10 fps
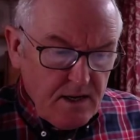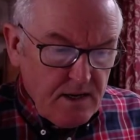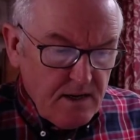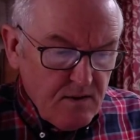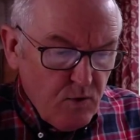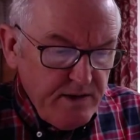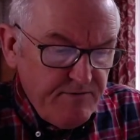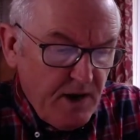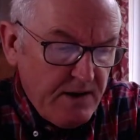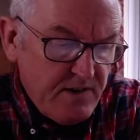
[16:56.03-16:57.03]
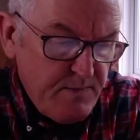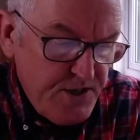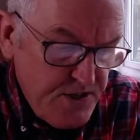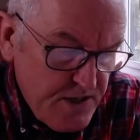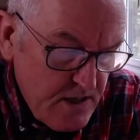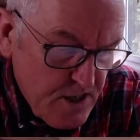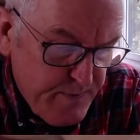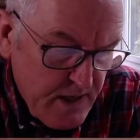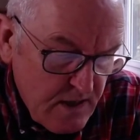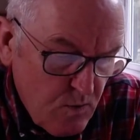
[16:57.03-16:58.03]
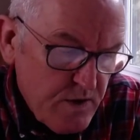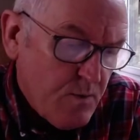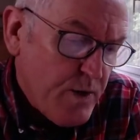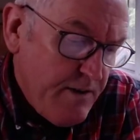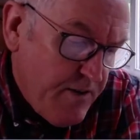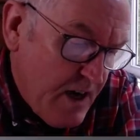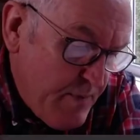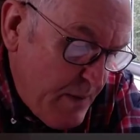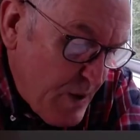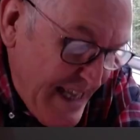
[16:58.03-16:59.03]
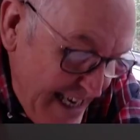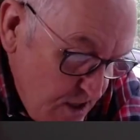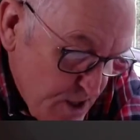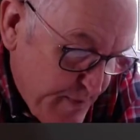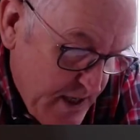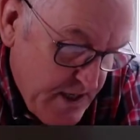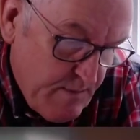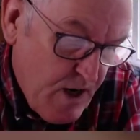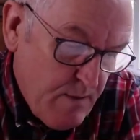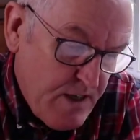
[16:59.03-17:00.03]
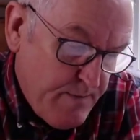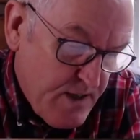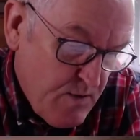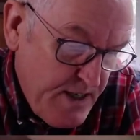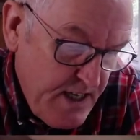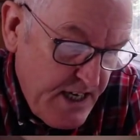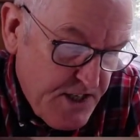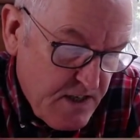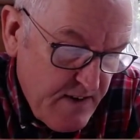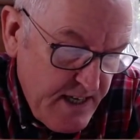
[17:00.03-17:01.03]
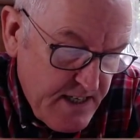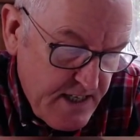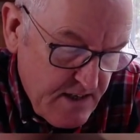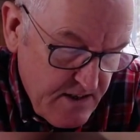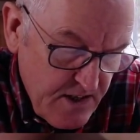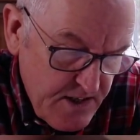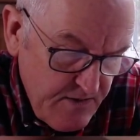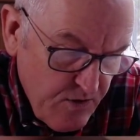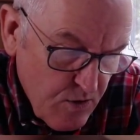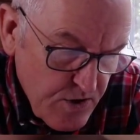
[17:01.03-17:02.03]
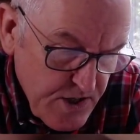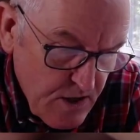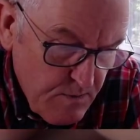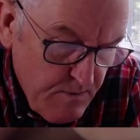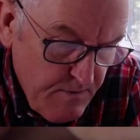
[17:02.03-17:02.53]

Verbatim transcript: One in five admissions in hospital, one in five people in hospital at the moment is between the ages of 18 and 34, so